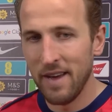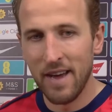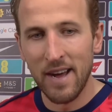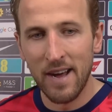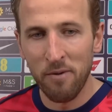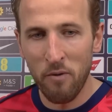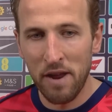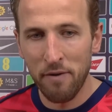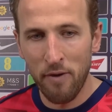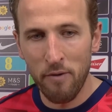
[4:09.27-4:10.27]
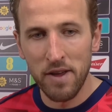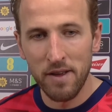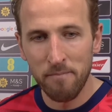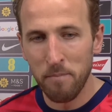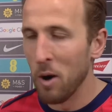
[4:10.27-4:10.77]
We're at the very
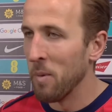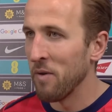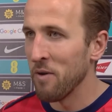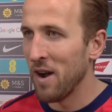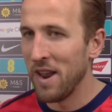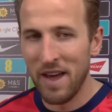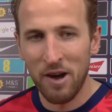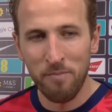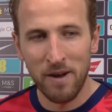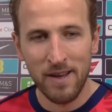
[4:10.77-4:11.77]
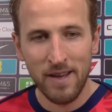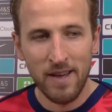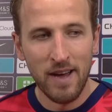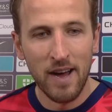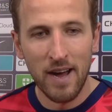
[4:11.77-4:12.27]
bottom of it right now, but
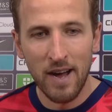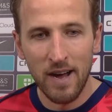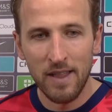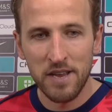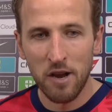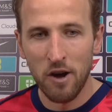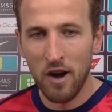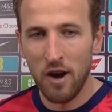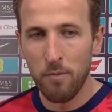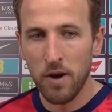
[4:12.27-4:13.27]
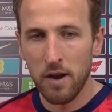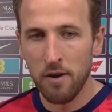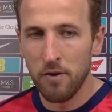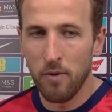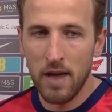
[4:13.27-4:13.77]
there's a lot of hard work
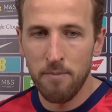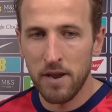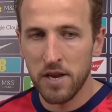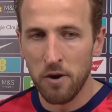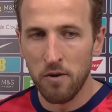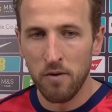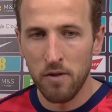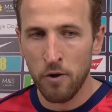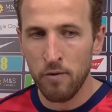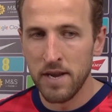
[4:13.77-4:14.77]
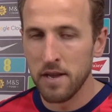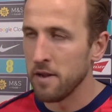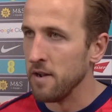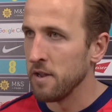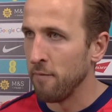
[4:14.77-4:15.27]
along the way. But there's no reason
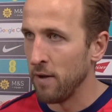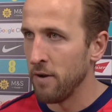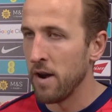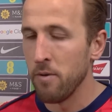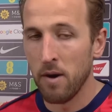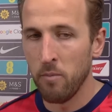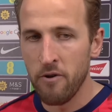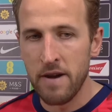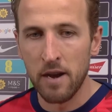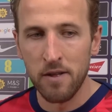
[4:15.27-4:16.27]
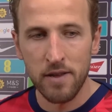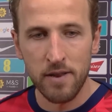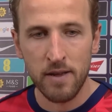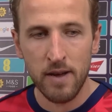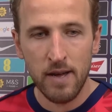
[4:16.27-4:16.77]
to fear anyone. We're England,
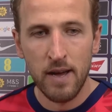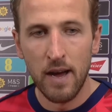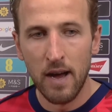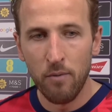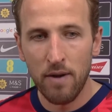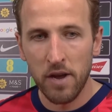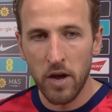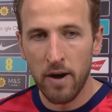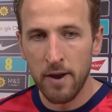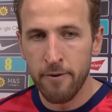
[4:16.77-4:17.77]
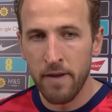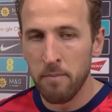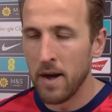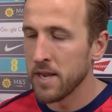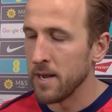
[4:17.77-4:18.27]
and we have to go out there with that
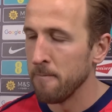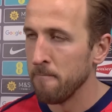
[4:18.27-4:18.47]
mindset.